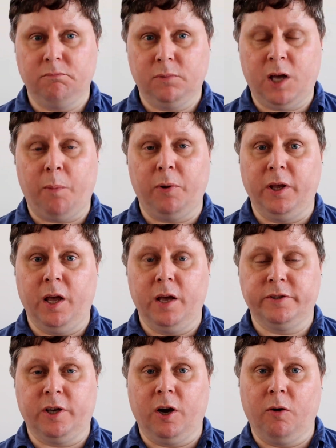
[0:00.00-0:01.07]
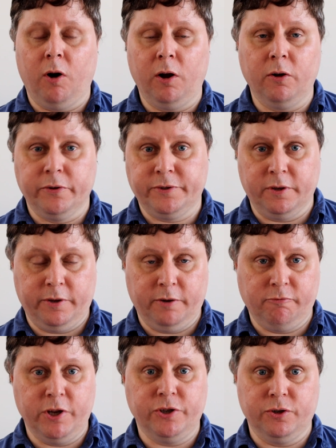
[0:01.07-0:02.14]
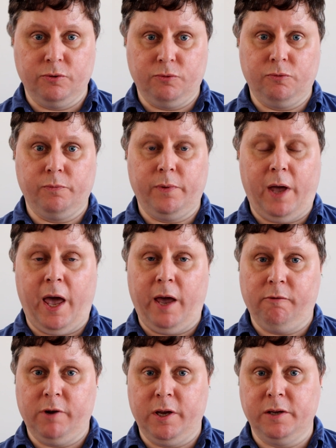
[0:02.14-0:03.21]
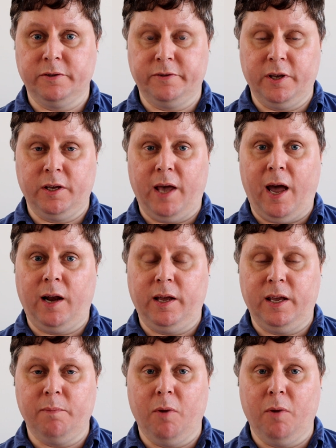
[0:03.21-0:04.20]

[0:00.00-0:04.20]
a couple of years ago, I looked at the original Aries, the LE